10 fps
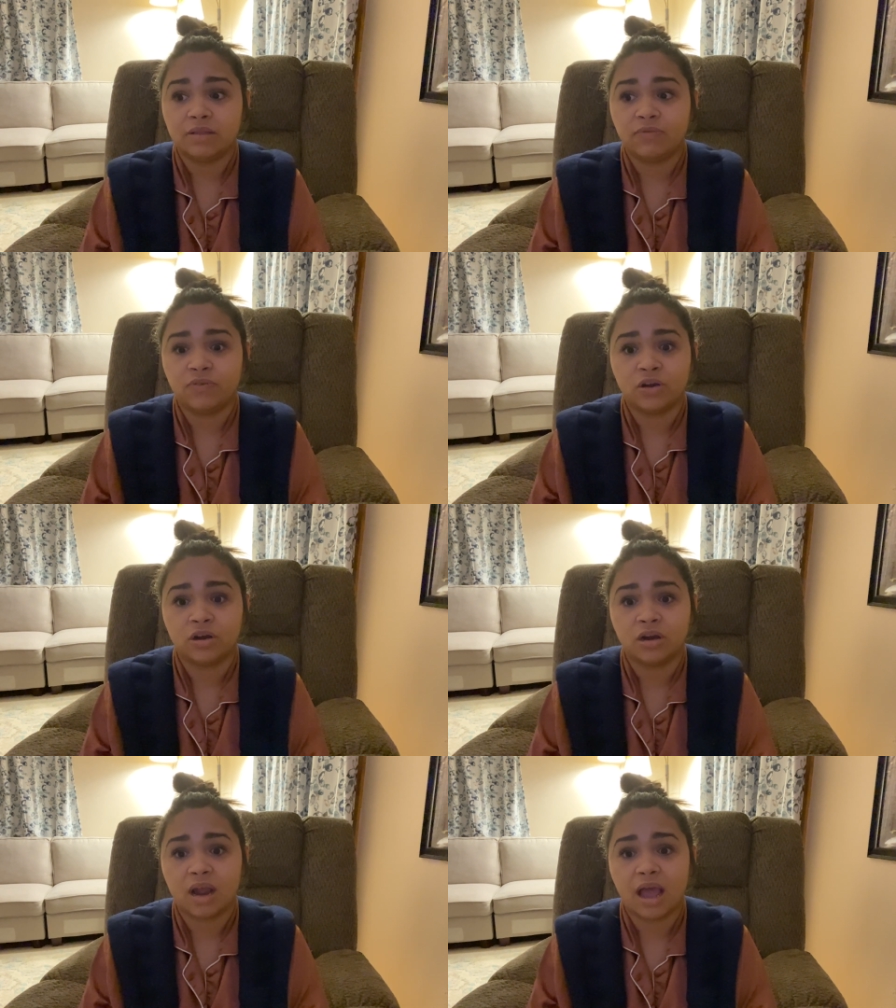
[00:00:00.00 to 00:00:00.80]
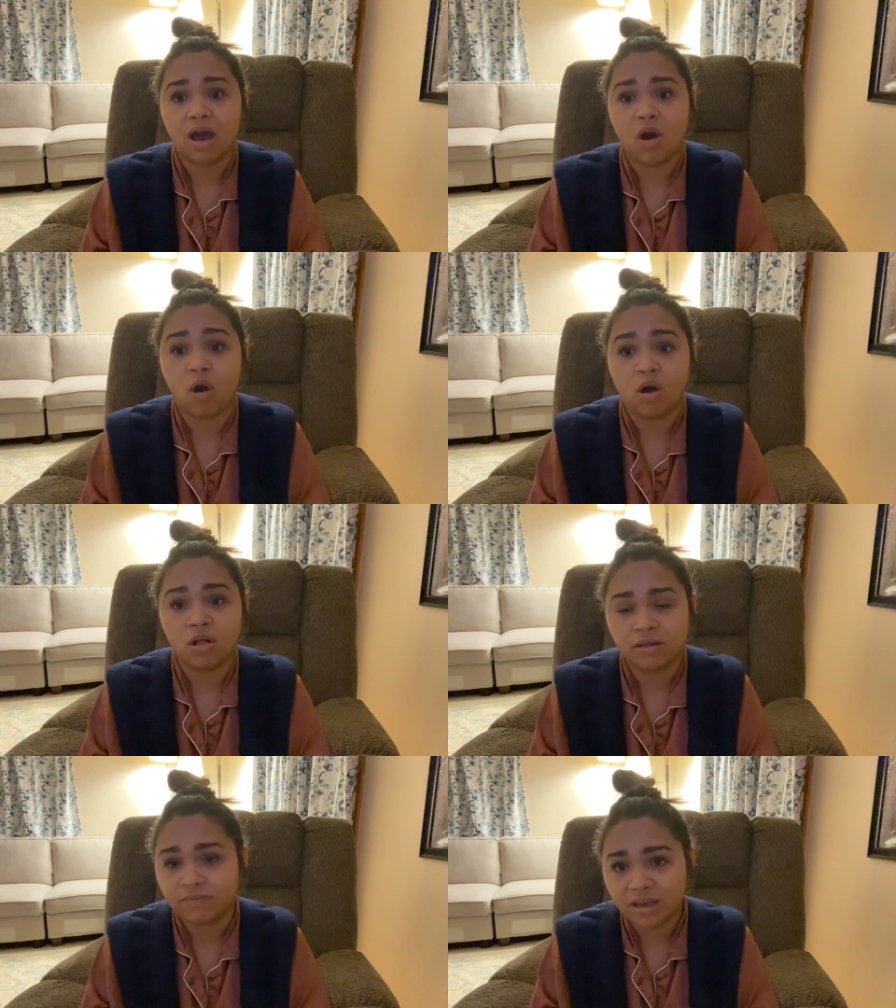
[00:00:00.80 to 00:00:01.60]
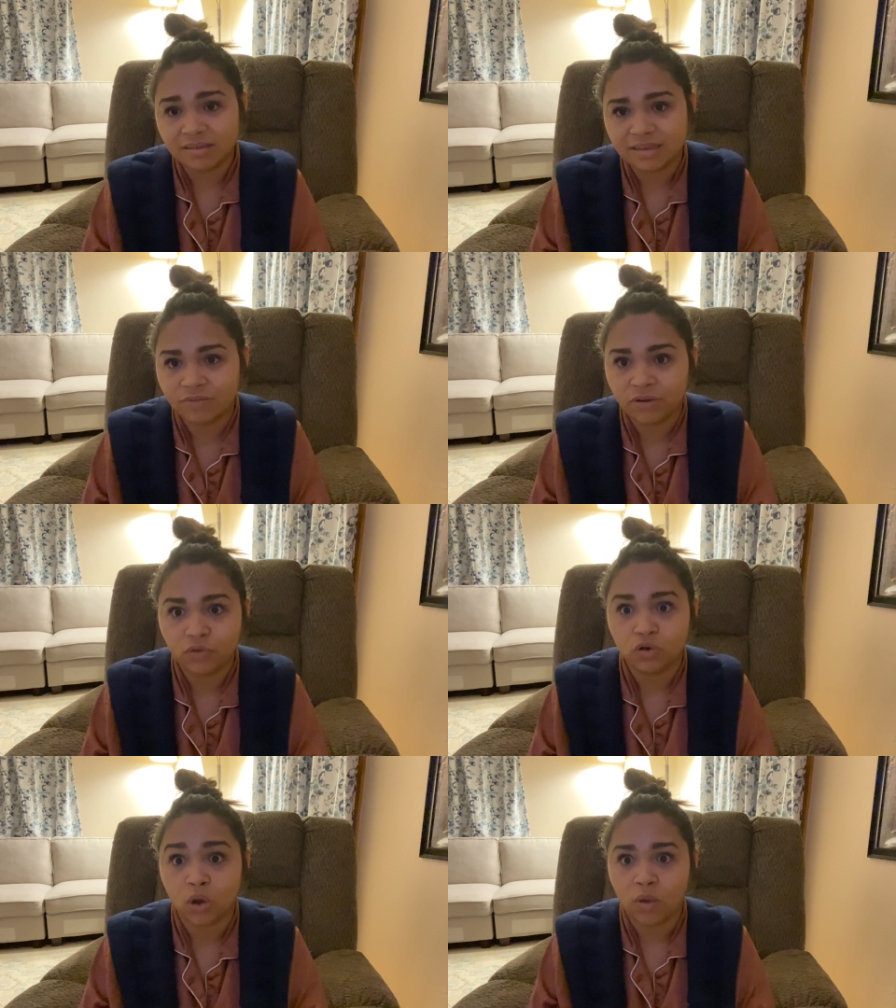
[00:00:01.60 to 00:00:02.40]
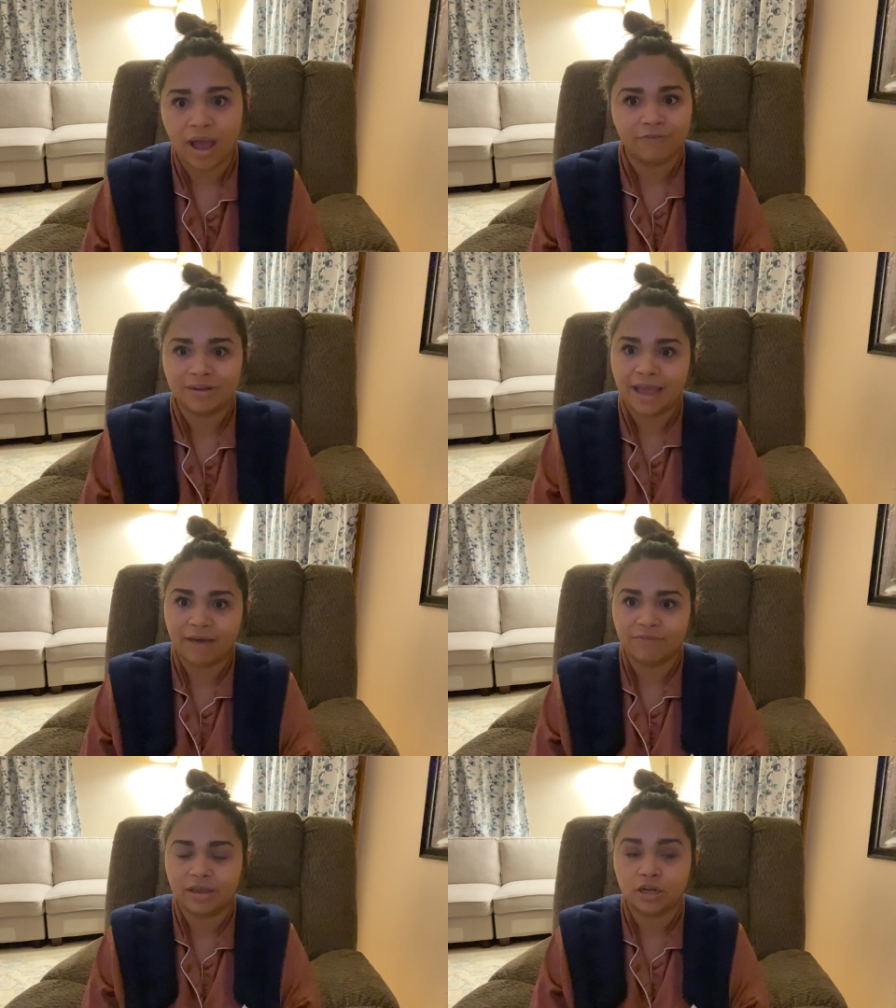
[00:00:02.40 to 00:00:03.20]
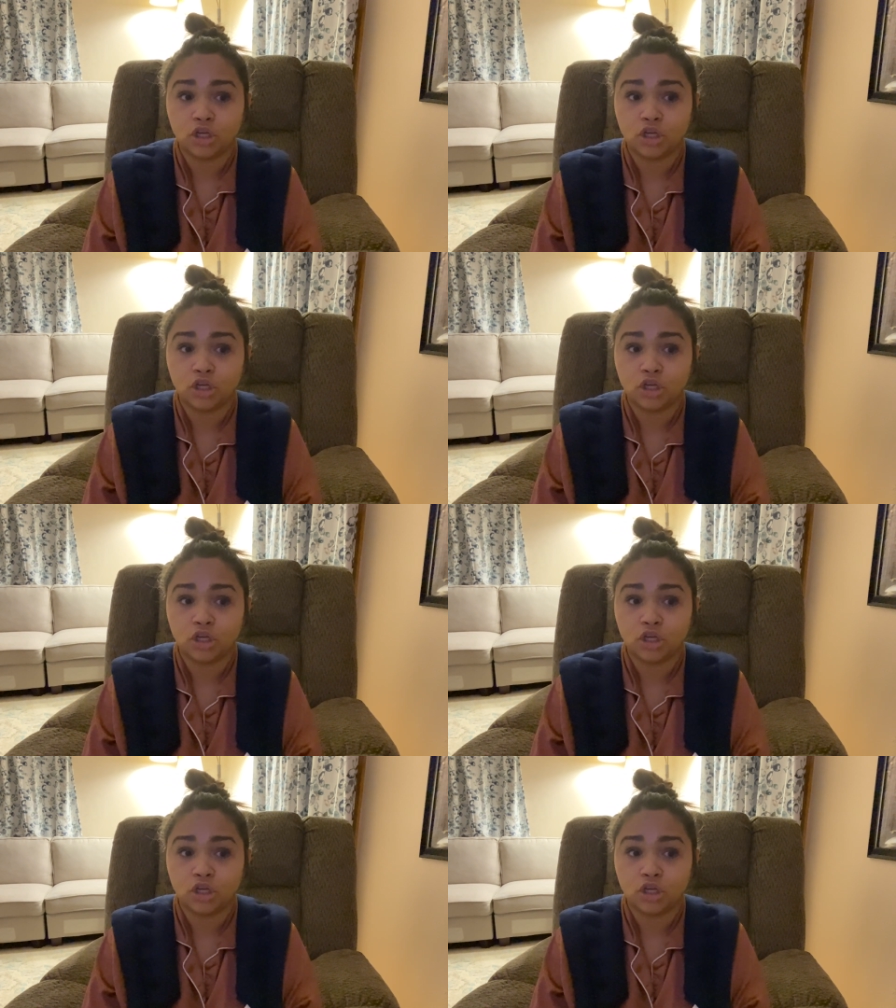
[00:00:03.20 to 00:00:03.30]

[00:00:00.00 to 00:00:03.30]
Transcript: for all of us, even if you don't have to have it,